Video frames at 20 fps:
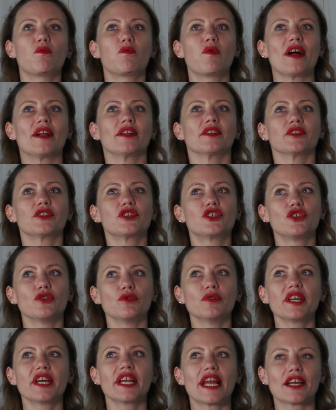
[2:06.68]
Well,
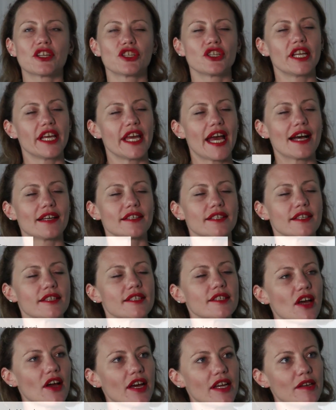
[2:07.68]
Julian actually has
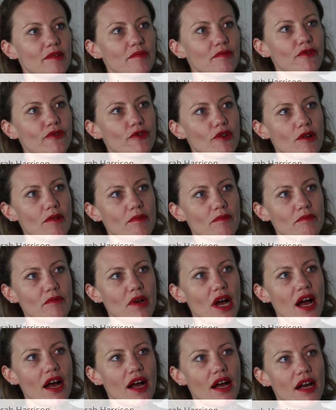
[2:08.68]
asylum
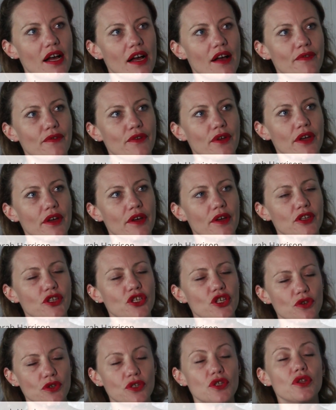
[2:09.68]
from
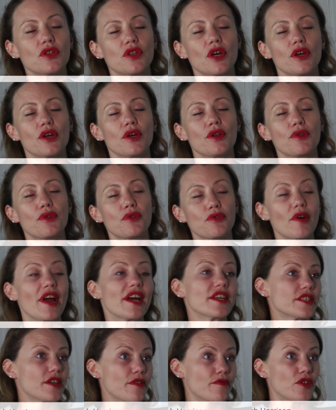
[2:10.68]
due to the
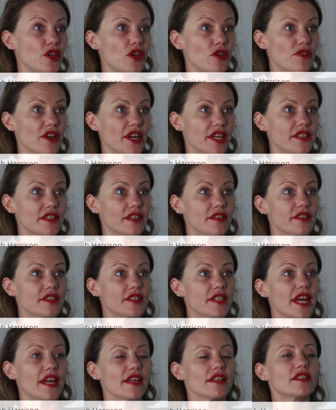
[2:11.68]
threat of the United
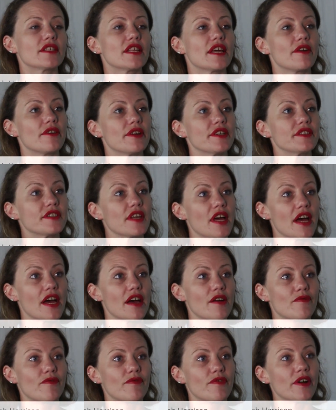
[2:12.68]
States. There is
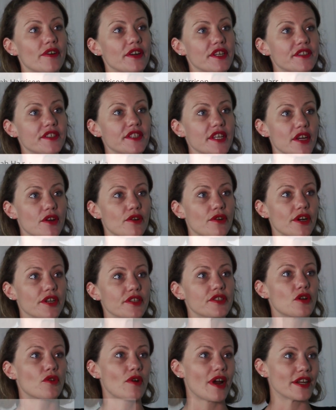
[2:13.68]
a very
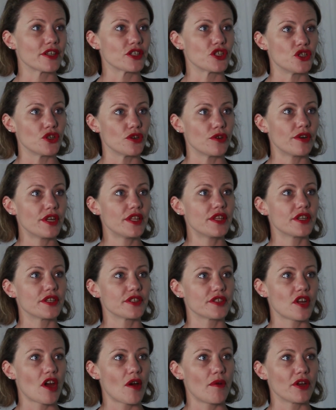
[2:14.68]
secret grand jury that
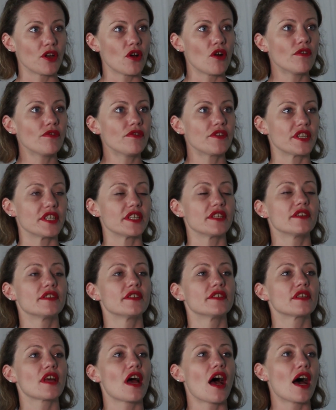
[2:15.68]
is going on, that it
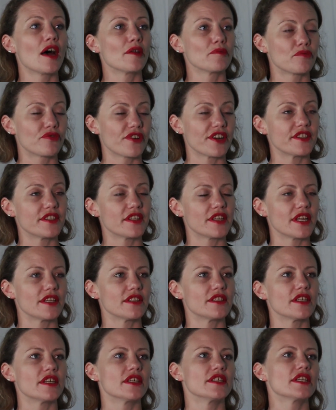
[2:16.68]
is
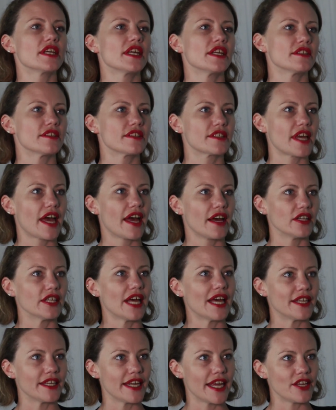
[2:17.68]
unprecedented in
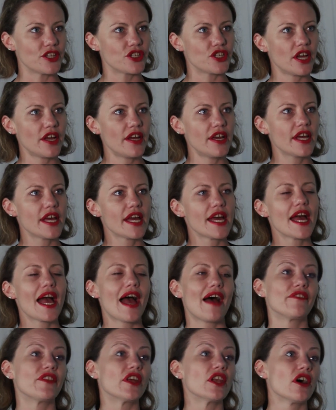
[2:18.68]
scale and nature,
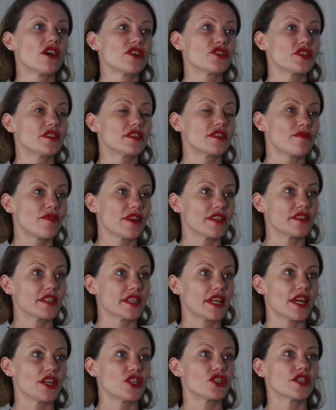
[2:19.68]
and the largest
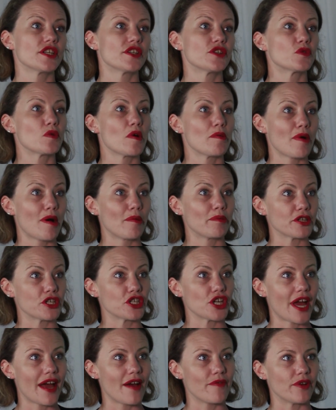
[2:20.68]
investigation into a
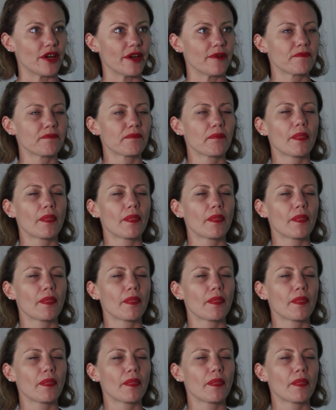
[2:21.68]
publisher ever.